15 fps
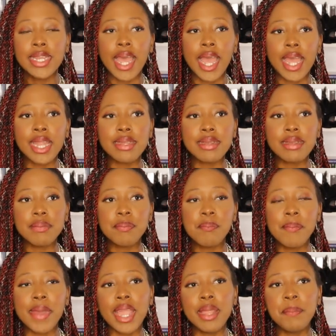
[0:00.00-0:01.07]
that
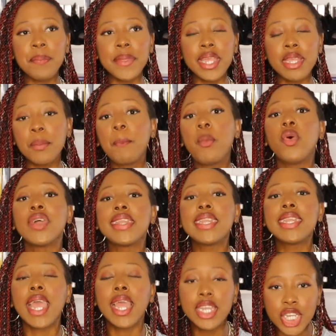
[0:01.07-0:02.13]
might be your
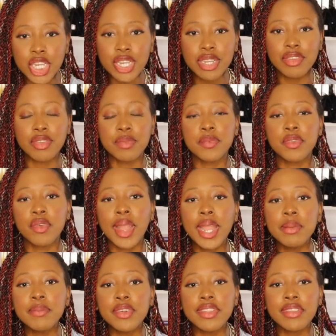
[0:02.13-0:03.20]
potential
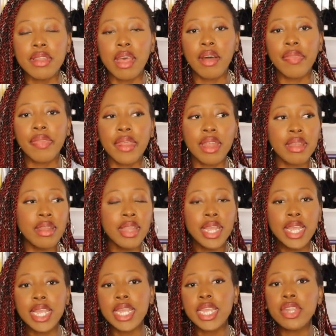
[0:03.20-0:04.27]
subscribers out there,
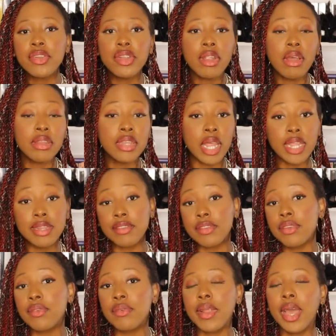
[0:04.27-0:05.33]
either on
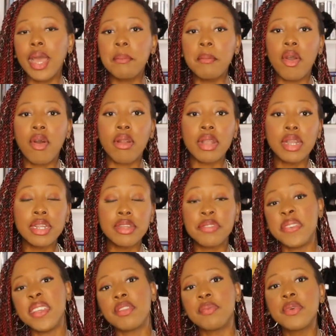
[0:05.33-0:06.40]
Instagram or on
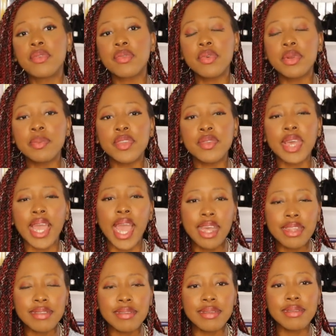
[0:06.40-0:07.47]
Facebook groups, to
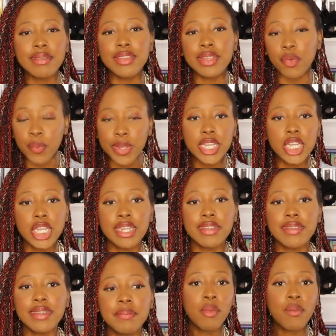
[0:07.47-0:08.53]
ask the
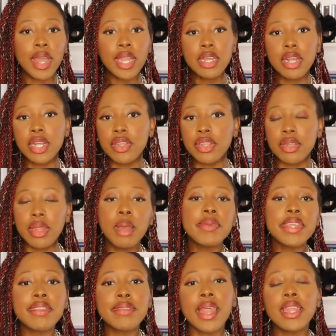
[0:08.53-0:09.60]
questions. What are the
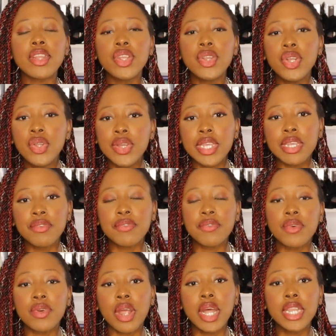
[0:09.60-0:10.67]
topics that you're looking
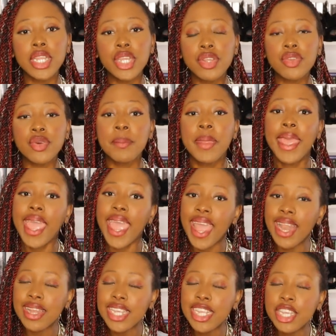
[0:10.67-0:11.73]
for on YouTube?
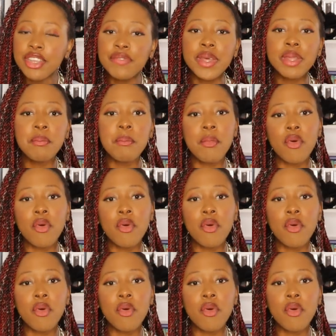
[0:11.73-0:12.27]
And even